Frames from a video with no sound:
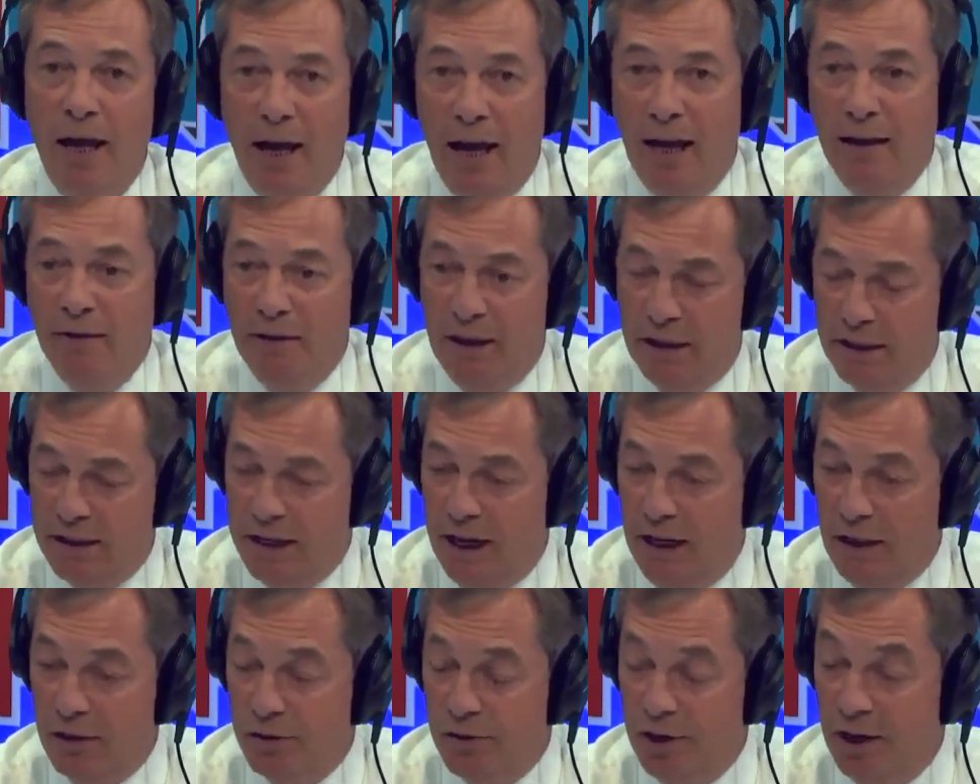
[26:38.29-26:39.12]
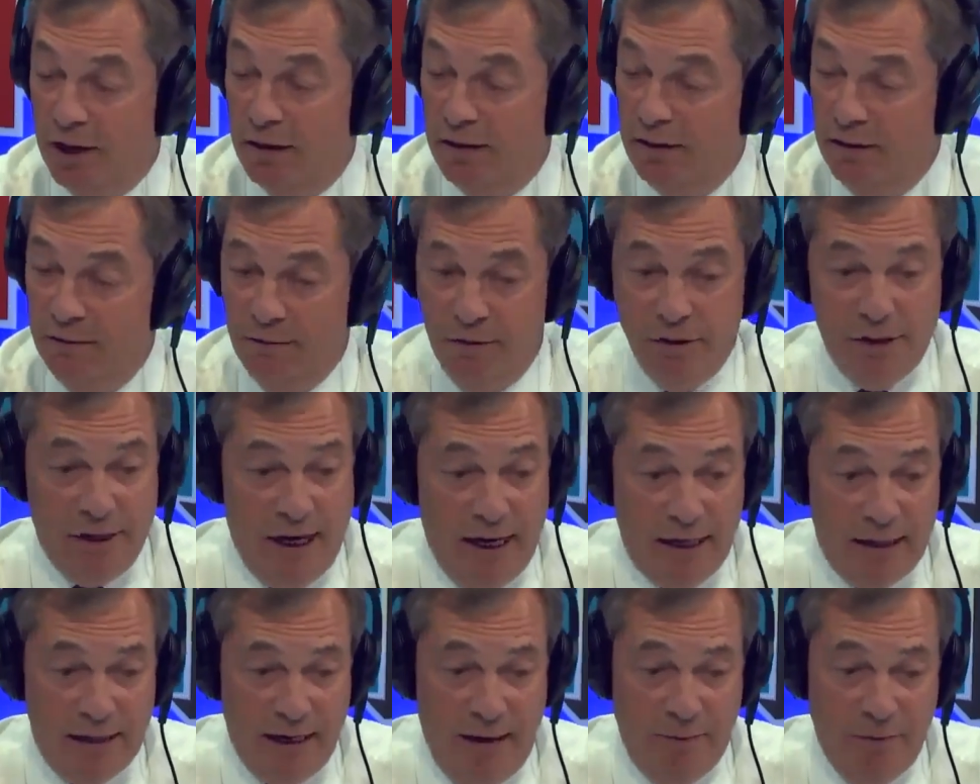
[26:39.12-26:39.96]
in this country for
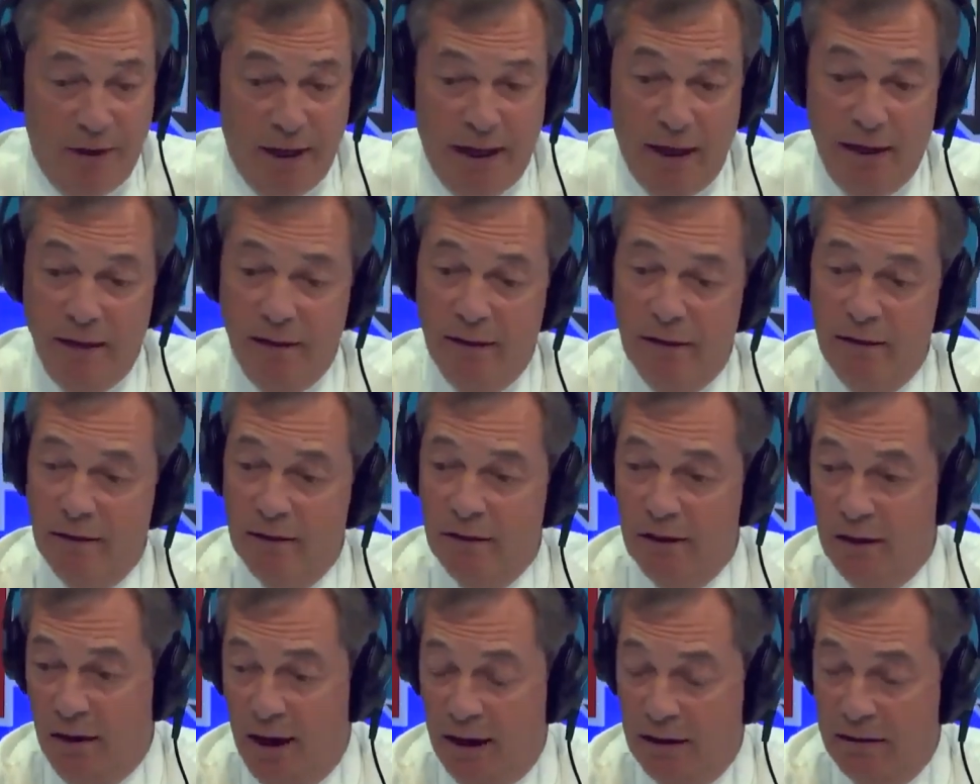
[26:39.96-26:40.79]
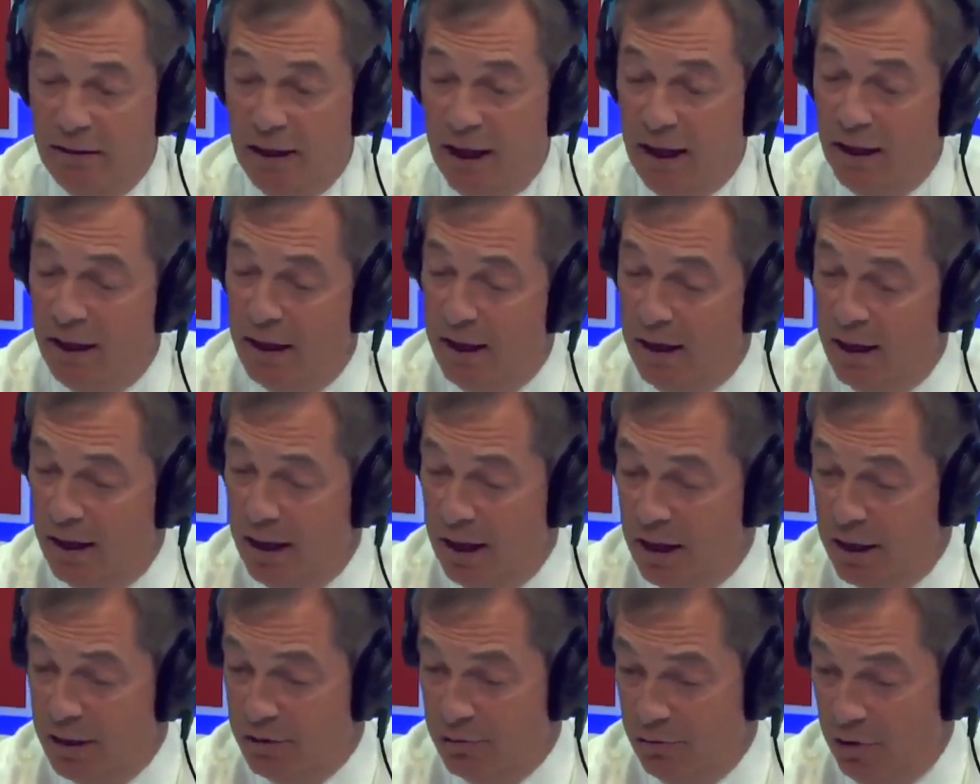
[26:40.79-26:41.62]
saying something that I think
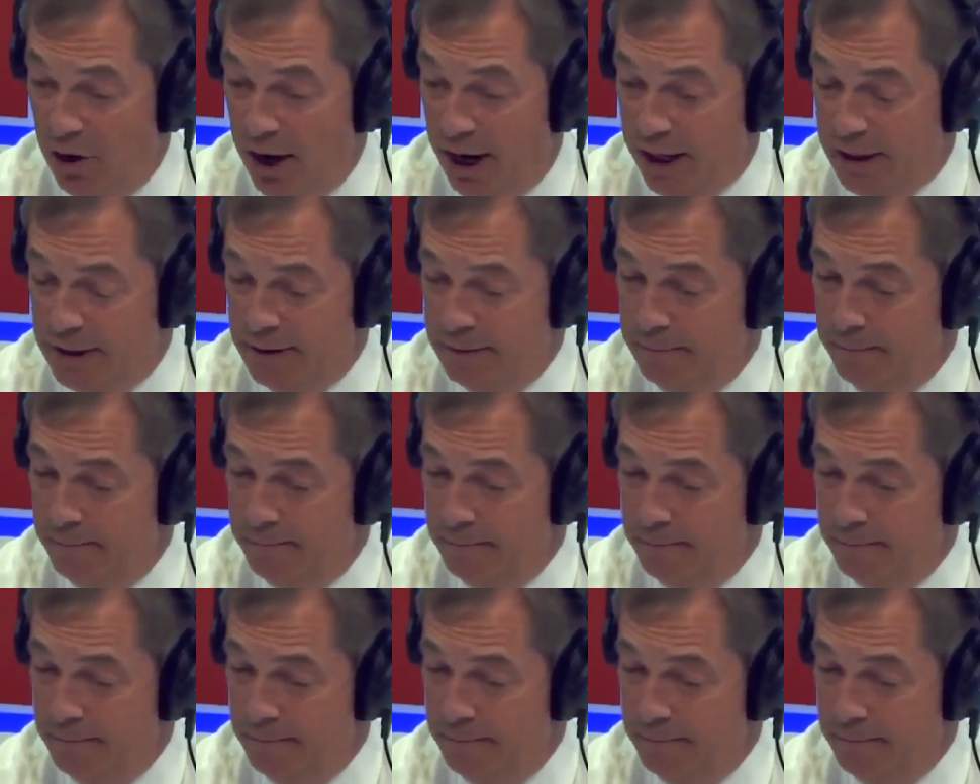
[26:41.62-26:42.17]
is right.